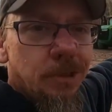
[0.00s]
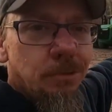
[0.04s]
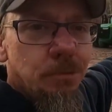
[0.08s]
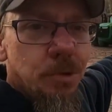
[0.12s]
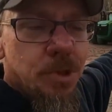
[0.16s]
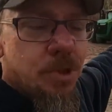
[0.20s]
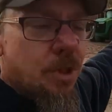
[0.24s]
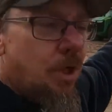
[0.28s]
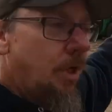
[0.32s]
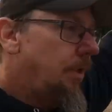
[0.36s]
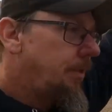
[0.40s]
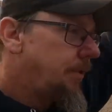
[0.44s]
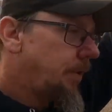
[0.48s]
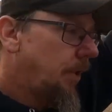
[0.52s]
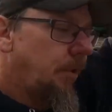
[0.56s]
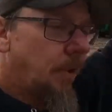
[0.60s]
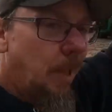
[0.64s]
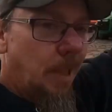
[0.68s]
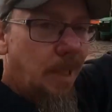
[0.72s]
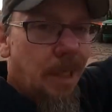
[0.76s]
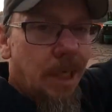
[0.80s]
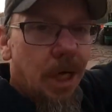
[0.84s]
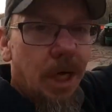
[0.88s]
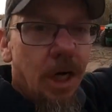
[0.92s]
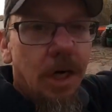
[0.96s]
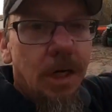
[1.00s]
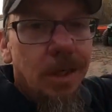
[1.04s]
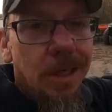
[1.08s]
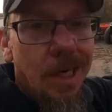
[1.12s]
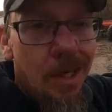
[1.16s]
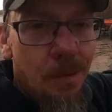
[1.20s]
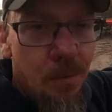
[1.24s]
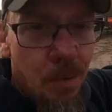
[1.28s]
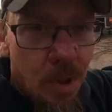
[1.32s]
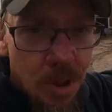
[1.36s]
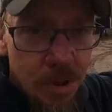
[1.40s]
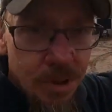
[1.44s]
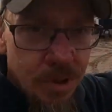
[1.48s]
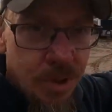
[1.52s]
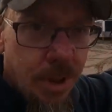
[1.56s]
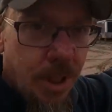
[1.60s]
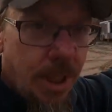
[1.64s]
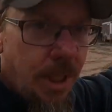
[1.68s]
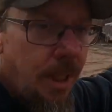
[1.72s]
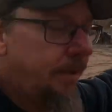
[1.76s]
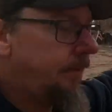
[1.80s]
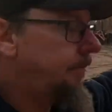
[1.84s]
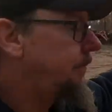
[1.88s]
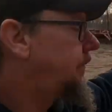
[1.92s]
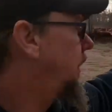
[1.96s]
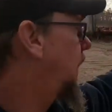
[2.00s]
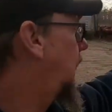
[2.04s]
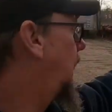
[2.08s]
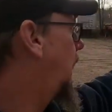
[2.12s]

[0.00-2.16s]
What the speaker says: that was on the grain cart, I washed that